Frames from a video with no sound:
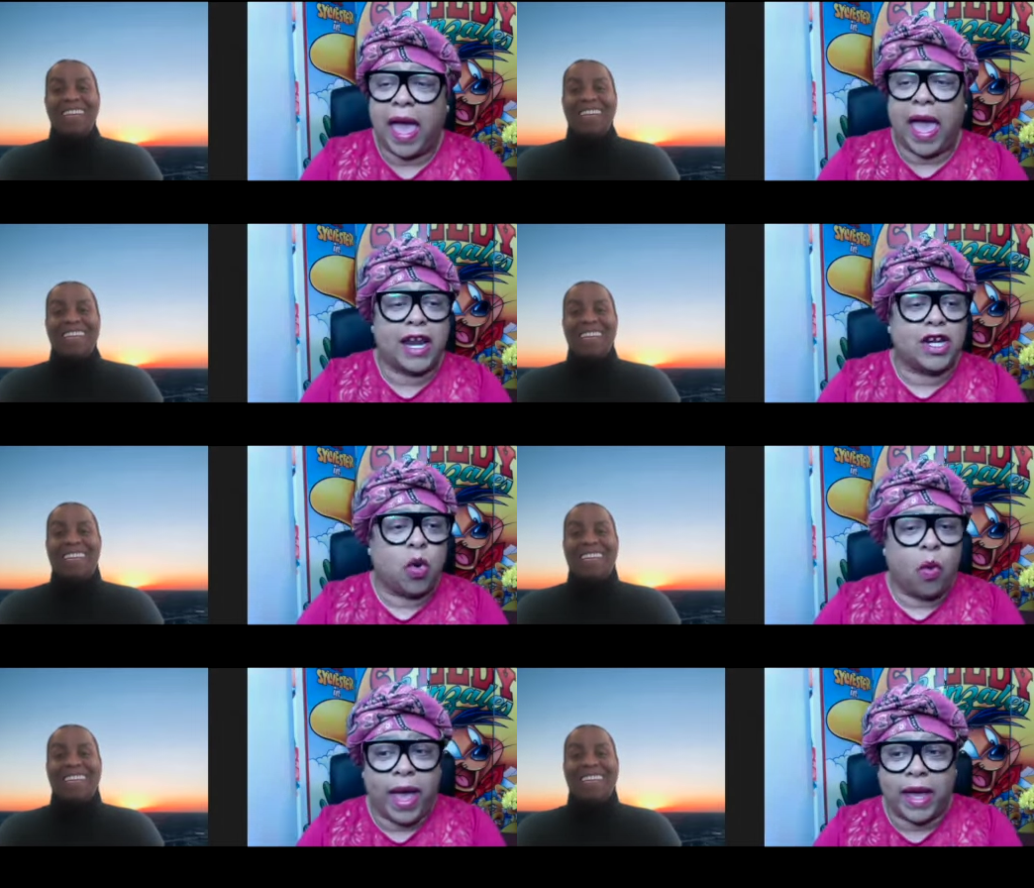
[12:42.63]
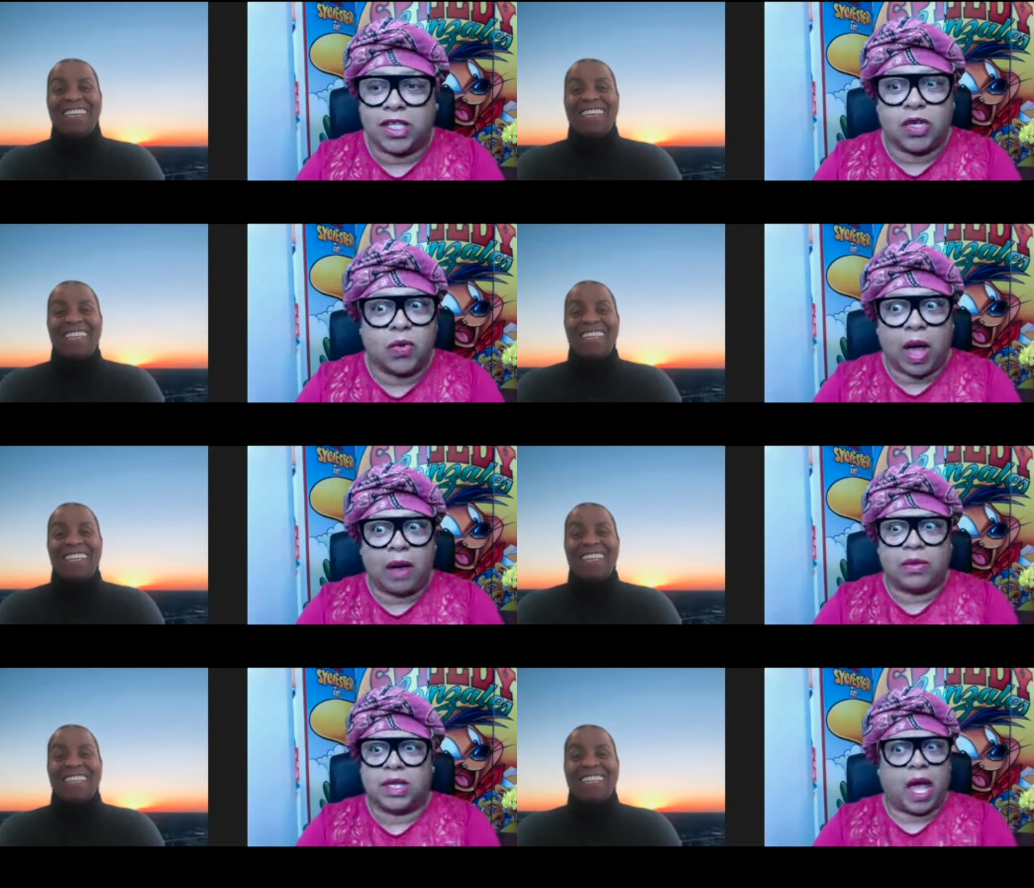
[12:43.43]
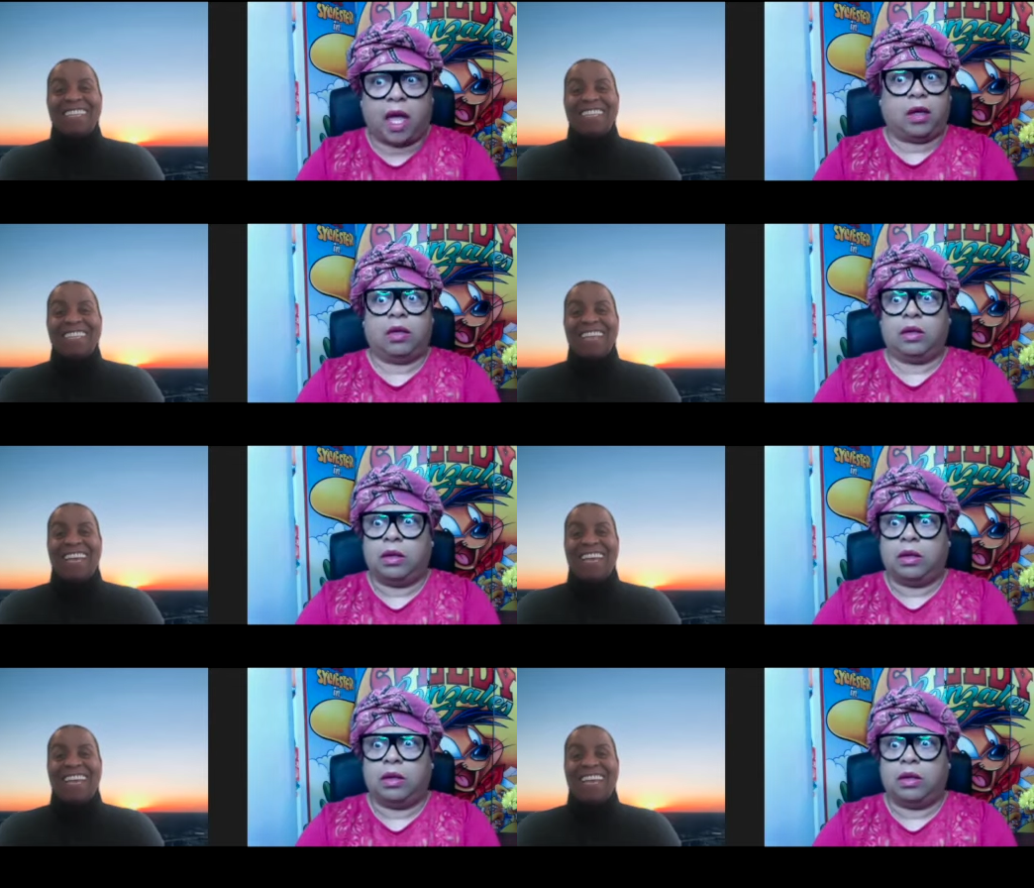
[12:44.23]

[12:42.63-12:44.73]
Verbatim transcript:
Speaker 1: And quick too. I was like,